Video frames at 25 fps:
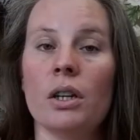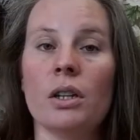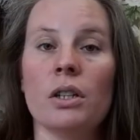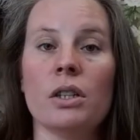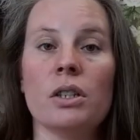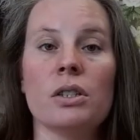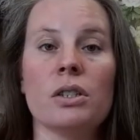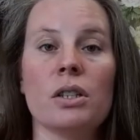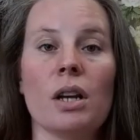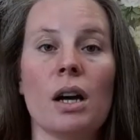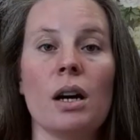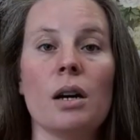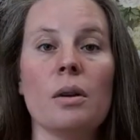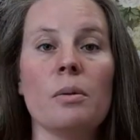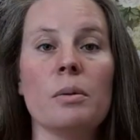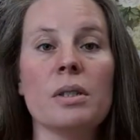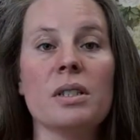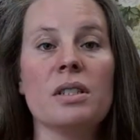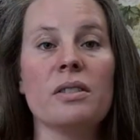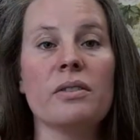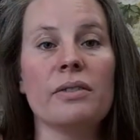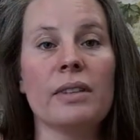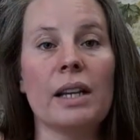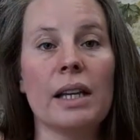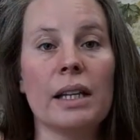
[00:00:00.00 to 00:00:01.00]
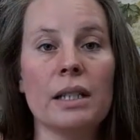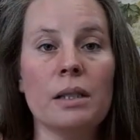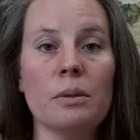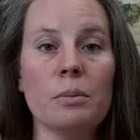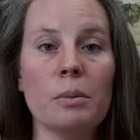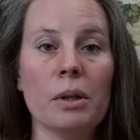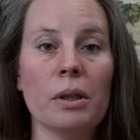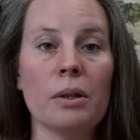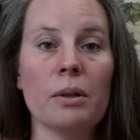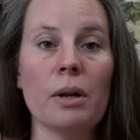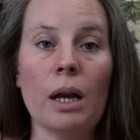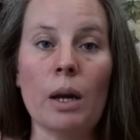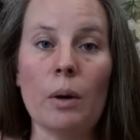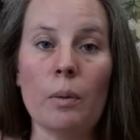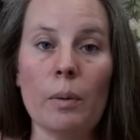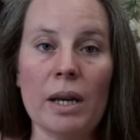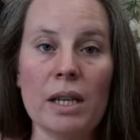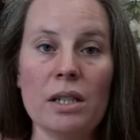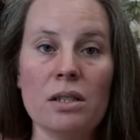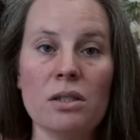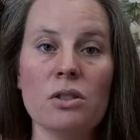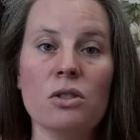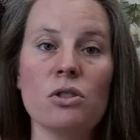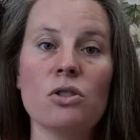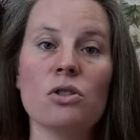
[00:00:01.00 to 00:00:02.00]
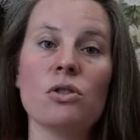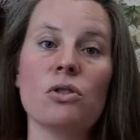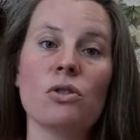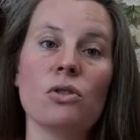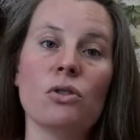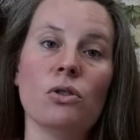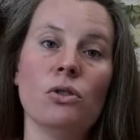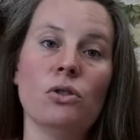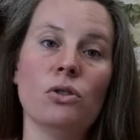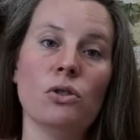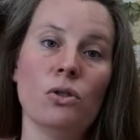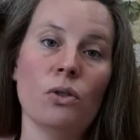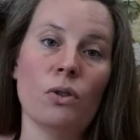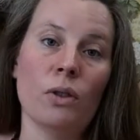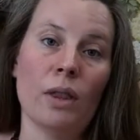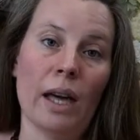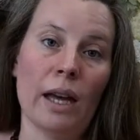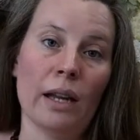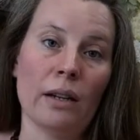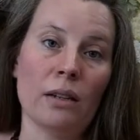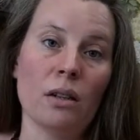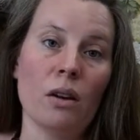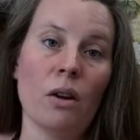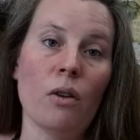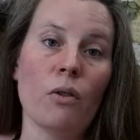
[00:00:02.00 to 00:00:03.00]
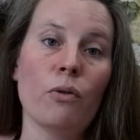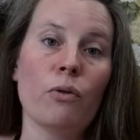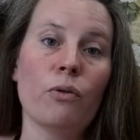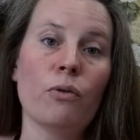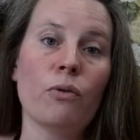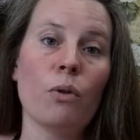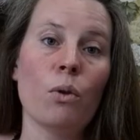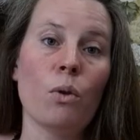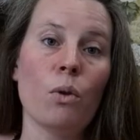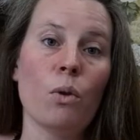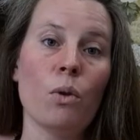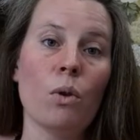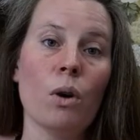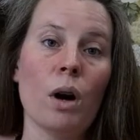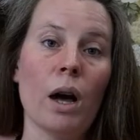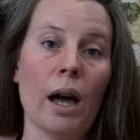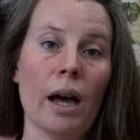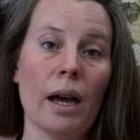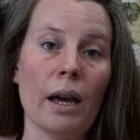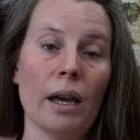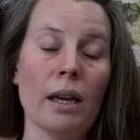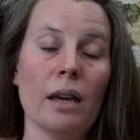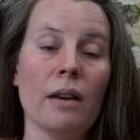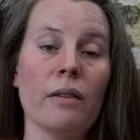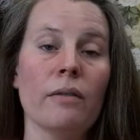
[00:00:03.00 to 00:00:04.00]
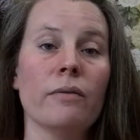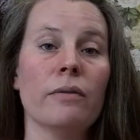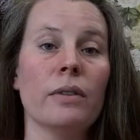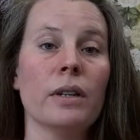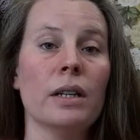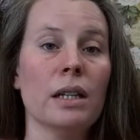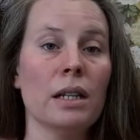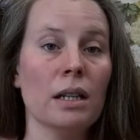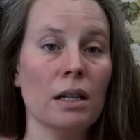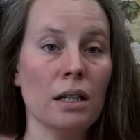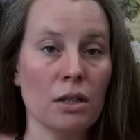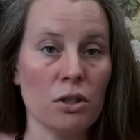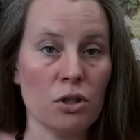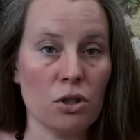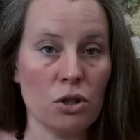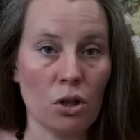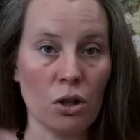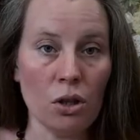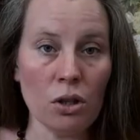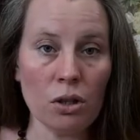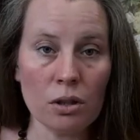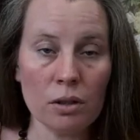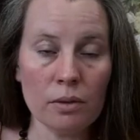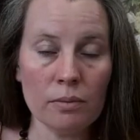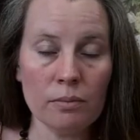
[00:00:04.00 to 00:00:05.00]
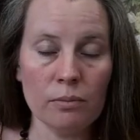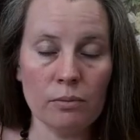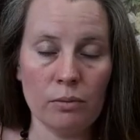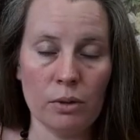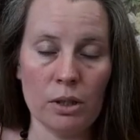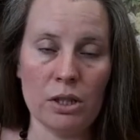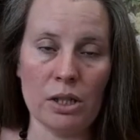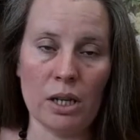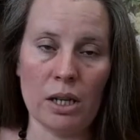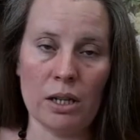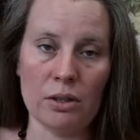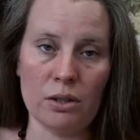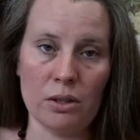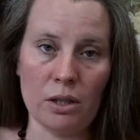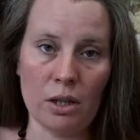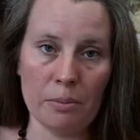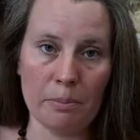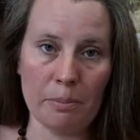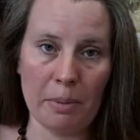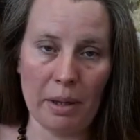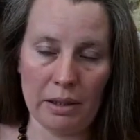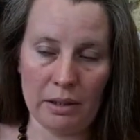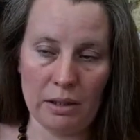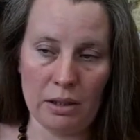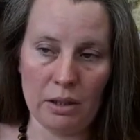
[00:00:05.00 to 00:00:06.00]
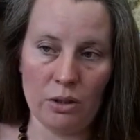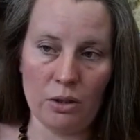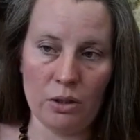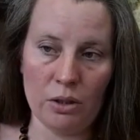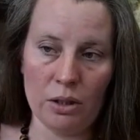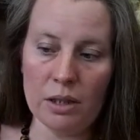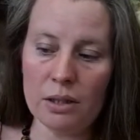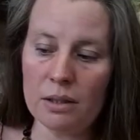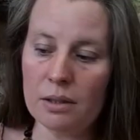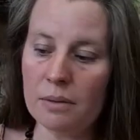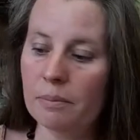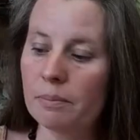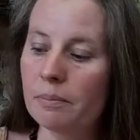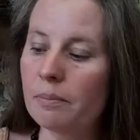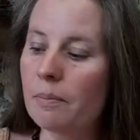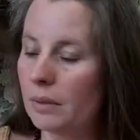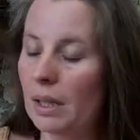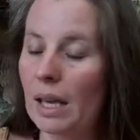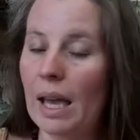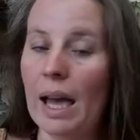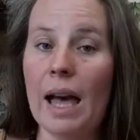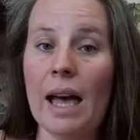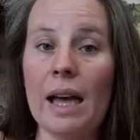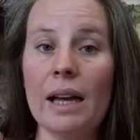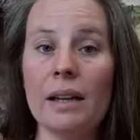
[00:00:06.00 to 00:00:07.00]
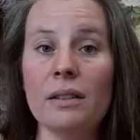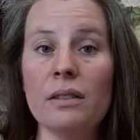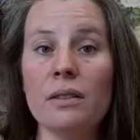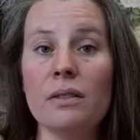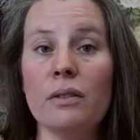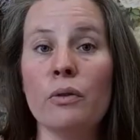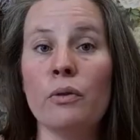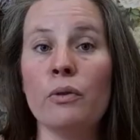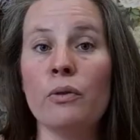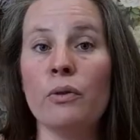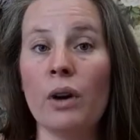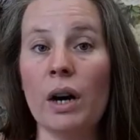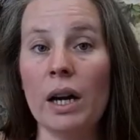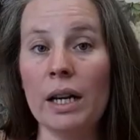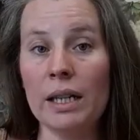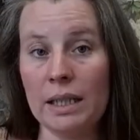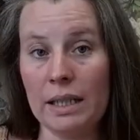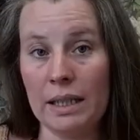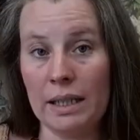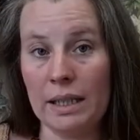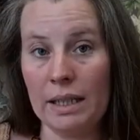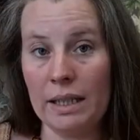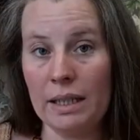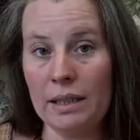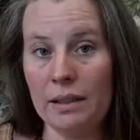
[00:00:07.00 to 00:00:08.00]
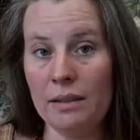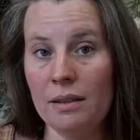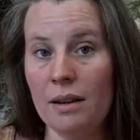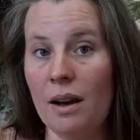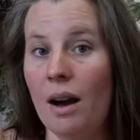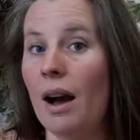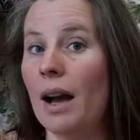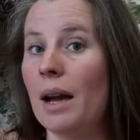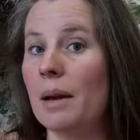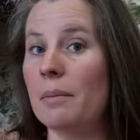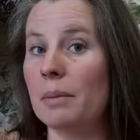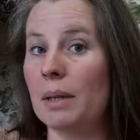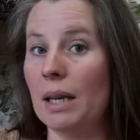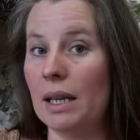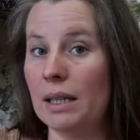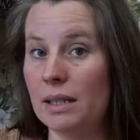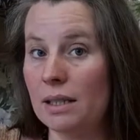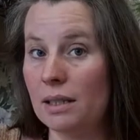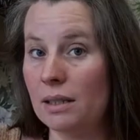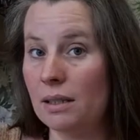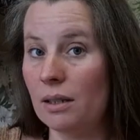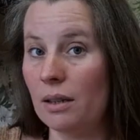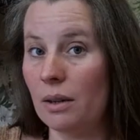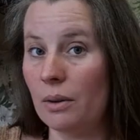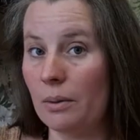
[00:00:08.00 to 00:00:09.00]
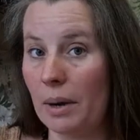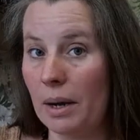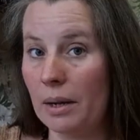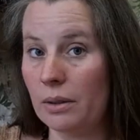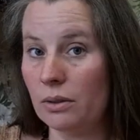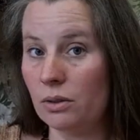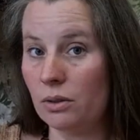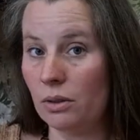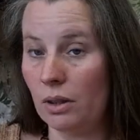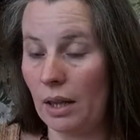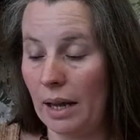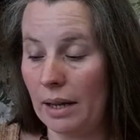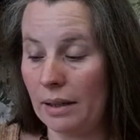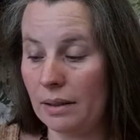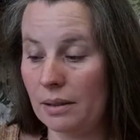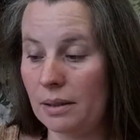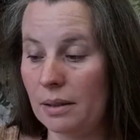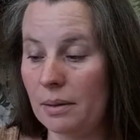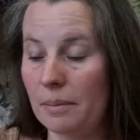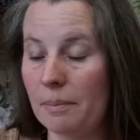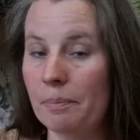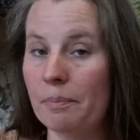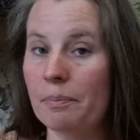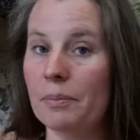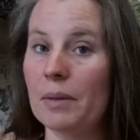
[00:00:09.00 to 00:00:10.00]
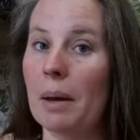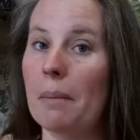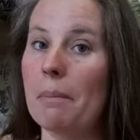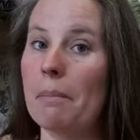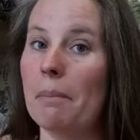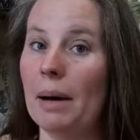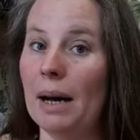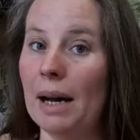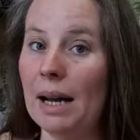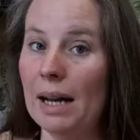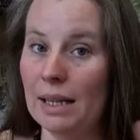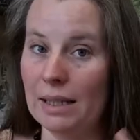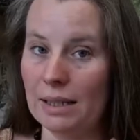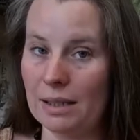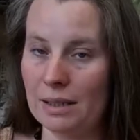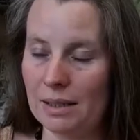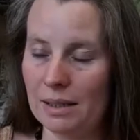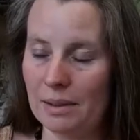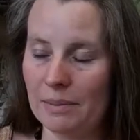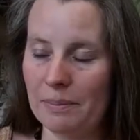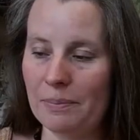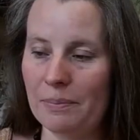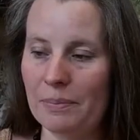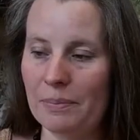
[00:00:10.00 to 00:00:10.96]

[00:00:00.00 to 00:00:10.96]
So I was flooded with requests to do that for a vanilla sock which has no patterning on it, and finally I'm getting around to that. But